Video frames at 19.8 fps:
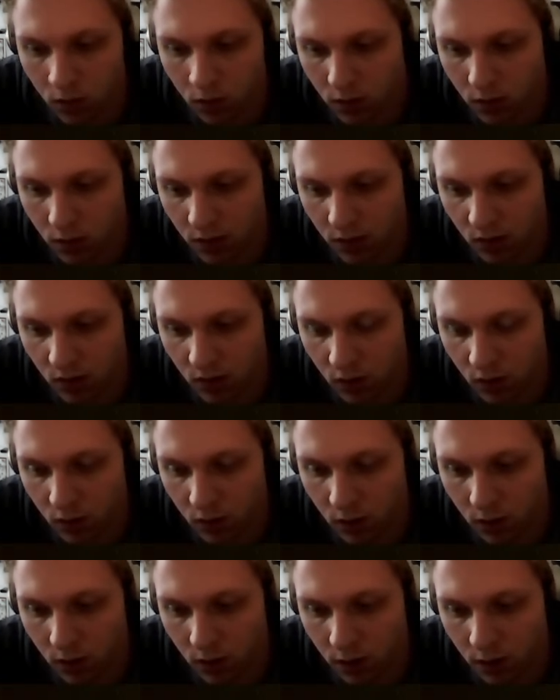It's all
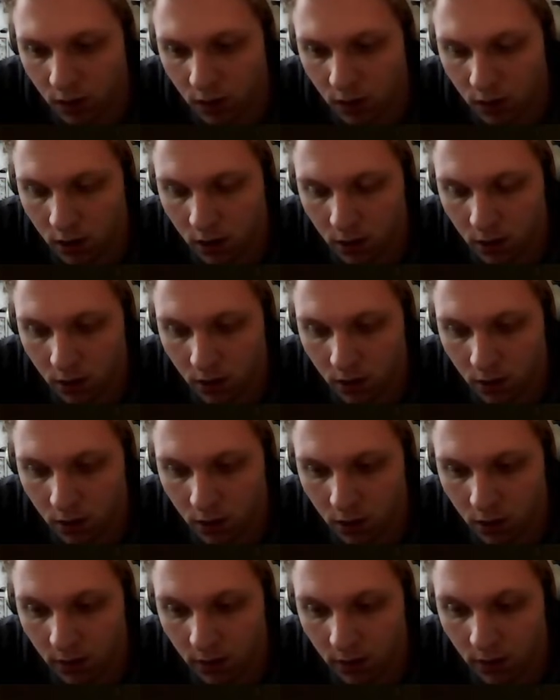loading.
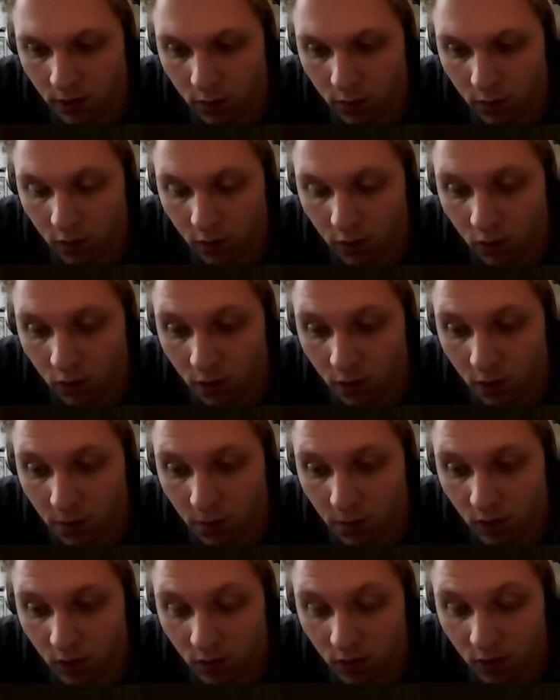My recording
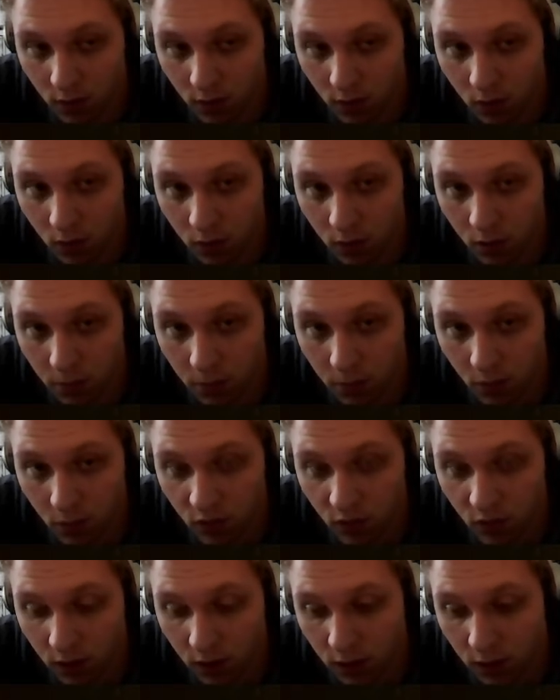might stutter most
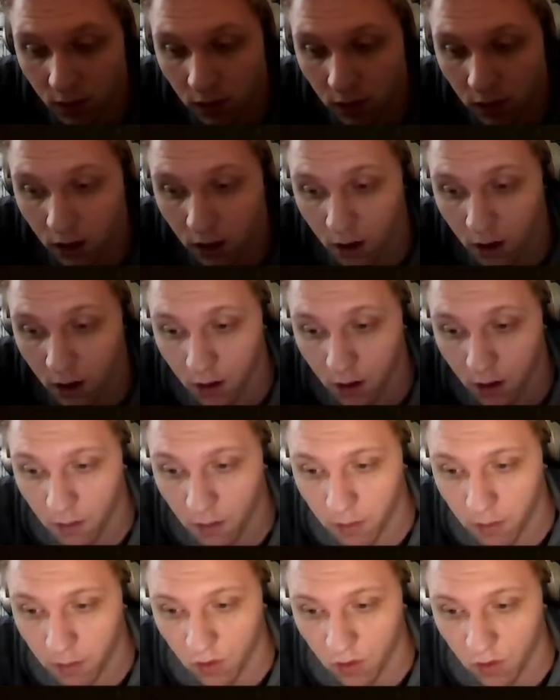likely
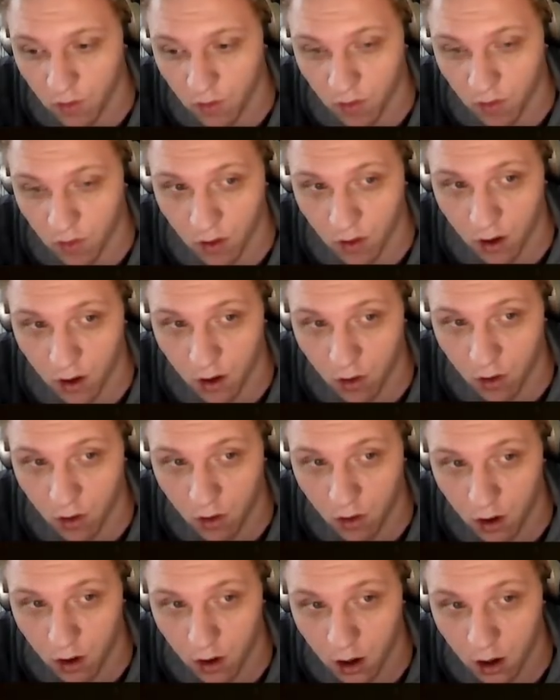because we're turning
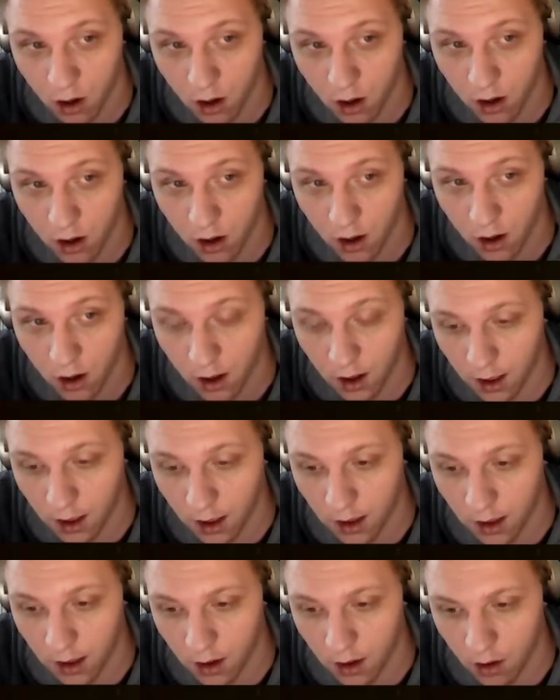on
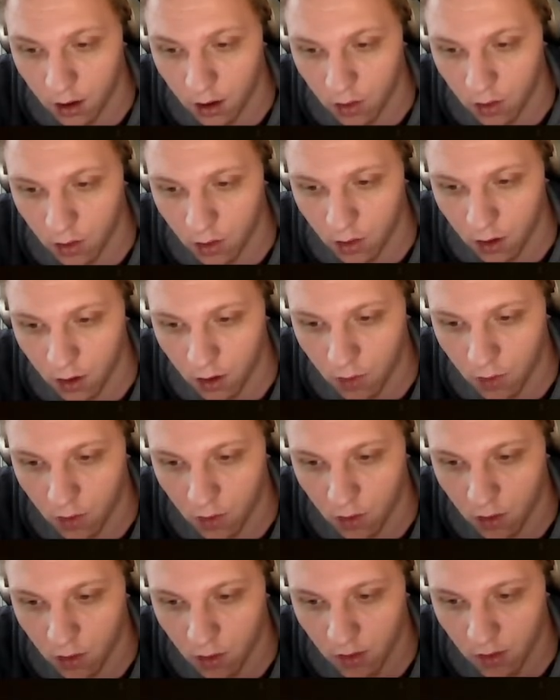another
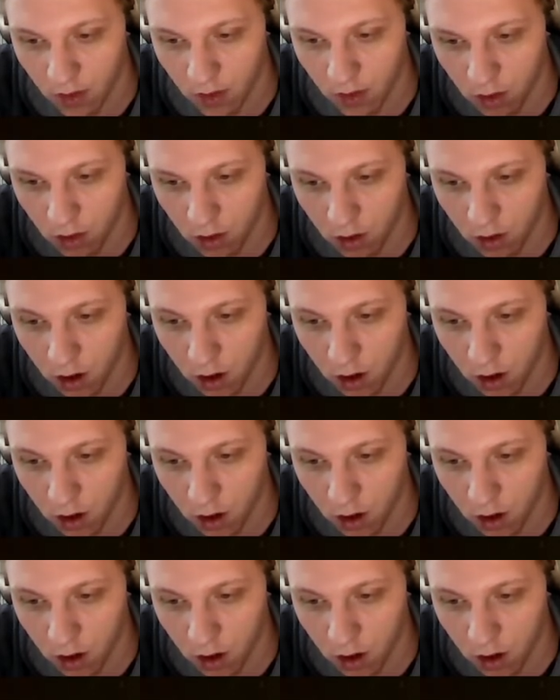recording session.